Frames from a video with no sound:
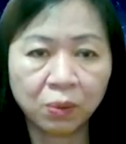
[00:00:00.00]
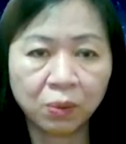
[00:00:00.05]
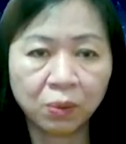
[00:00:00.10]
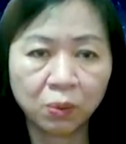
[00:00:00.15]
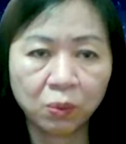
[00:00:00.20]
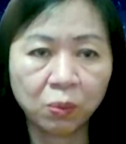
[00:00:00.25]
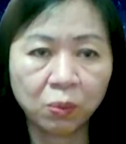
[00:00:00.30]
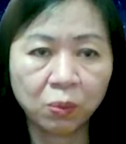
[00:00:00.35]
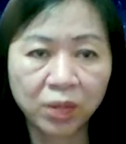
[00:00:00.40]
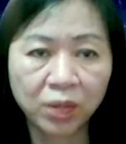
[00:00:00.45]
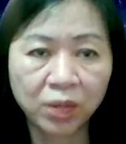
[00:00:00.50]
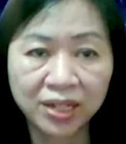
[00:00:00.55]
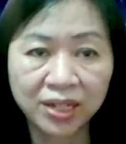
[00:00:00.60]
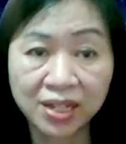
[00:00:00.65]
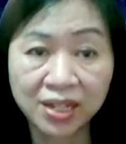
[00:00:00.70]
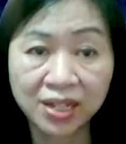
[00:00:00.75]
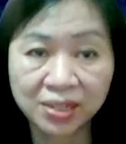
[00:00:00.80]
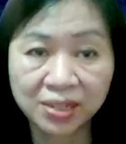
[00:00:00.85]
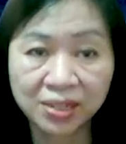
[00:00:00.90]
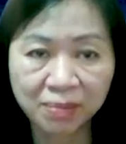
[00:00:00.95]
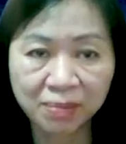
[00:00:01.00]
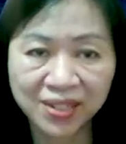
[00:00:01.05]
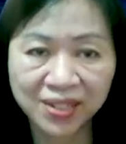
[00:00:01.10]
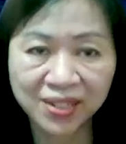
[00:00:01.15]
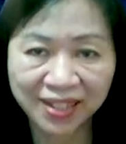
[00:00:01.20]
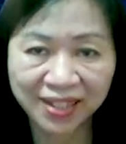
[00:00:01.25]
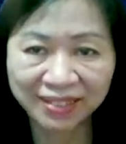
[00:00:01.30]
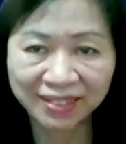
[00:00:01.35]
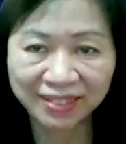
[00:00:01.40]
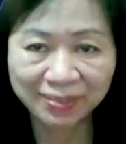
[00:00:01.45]
What is
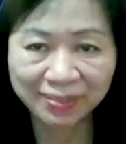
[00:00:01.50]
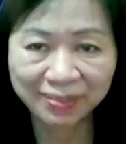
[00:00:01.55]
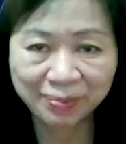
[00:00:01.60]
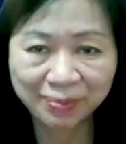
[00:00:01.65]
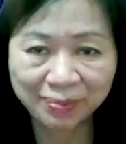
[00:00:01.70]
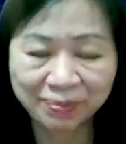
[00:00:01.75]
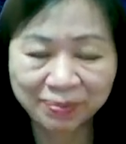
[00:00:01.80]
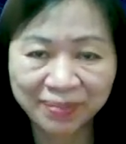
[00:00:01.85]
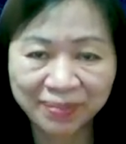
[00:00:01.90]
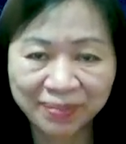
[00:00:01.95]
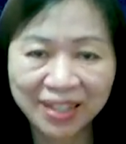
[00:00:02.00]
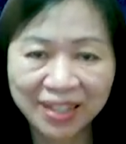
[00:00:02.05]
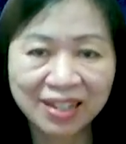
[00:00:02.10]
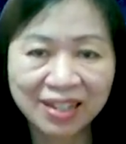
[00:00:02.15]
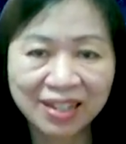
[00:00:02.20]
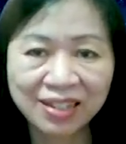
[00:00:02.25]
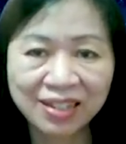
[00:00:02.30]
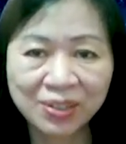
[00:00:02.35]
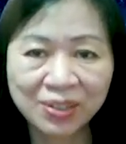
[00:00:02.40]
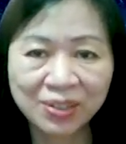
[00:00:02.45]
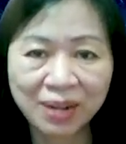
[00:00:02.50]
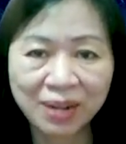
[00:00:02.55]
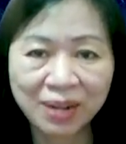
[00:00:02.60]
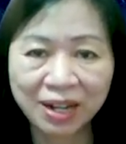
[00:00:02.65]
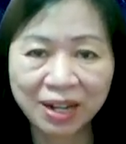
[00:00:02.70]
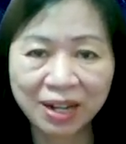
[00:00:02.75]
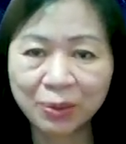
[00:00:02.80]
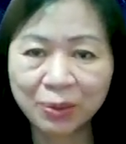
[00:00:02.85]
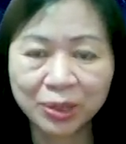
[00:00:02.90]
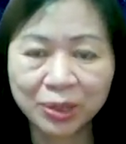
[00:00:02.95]
missing? So
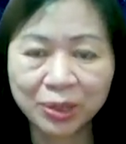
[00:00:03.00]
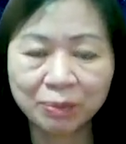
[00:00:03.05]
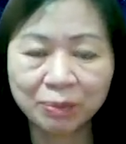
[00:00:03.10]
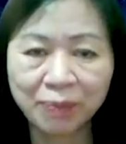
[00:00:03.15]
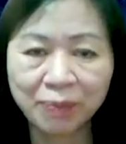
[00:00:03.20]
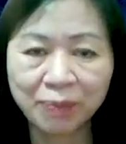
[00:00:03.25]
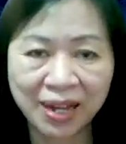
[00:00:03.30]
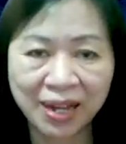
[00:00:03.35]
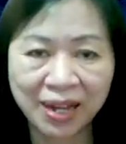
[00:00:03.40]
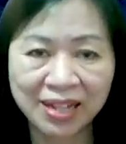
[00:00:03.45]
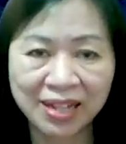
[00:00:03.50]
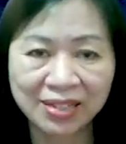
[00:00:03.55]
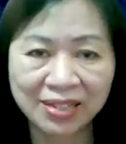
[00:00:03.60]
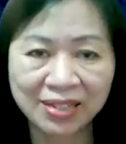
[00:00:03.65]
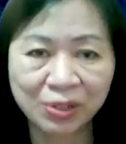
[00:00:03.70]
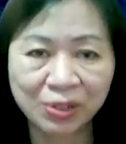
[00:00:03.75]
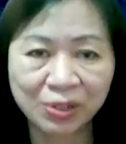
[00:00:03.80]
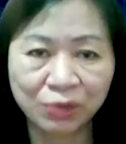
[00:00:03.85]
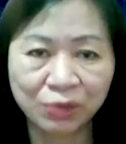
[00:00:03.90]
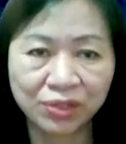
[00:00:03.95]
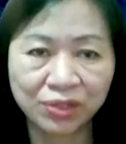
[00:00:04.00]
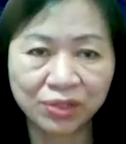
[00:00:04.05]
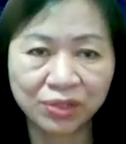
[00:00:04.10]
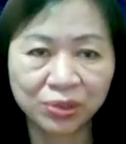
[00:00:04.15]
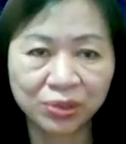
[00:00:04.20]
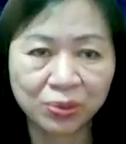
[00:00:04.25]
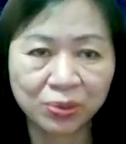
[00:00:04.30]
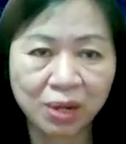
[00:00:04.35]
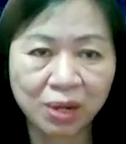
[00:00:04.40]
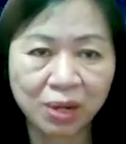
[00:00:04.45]
I will pass over to
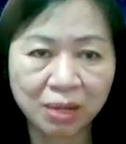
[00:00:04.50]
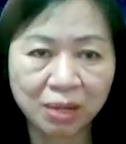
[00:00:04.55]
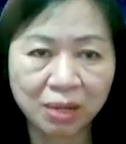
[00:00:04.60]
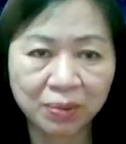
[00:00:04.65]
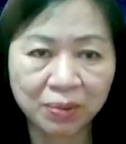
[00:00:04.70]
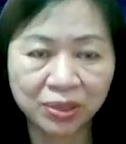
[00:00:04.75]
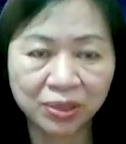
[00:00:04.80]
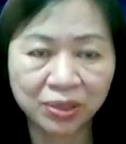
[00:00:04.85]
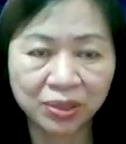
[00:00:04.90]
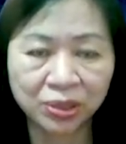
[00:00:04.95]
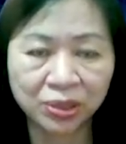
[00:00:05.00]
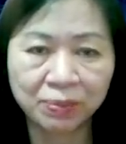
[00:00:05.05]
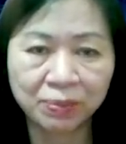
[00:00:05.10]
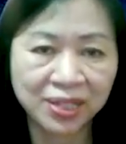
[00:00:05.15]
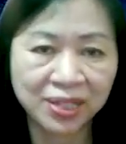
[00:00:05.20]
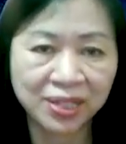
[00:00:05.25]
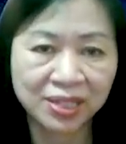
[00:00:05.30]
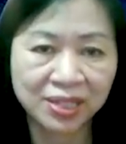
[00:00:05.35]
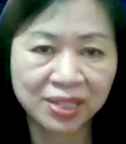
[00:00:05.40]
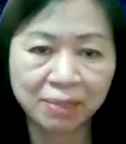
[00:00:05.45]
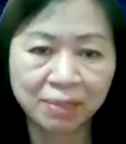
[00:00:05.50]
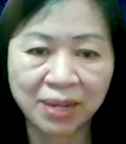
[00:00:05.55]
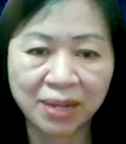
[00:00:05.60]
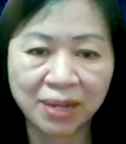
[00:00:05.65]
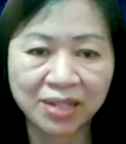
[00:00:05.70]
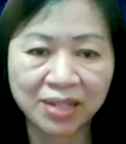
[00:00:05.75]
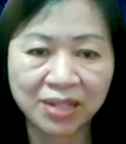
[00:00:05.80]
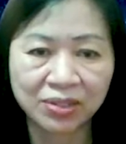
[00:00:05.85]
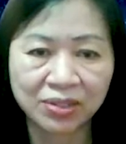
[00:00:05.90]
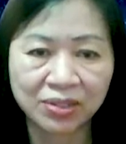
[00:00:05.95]
Rob to piece the
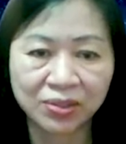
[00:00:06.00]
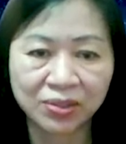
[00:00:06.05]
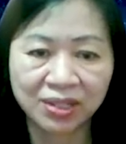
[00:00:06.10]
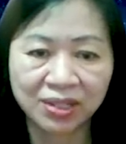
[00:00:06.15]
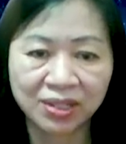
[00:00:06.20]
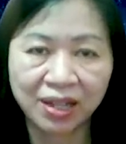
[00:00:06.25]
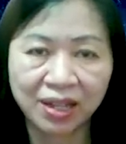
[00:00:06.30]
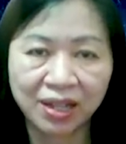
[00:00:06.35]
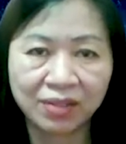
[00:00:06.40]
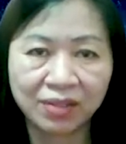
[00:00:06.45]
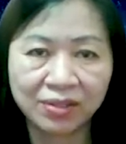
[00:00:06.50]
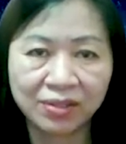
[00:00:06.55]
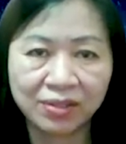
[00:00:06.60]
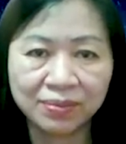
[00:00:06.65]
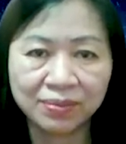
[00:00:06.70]
puzzles together.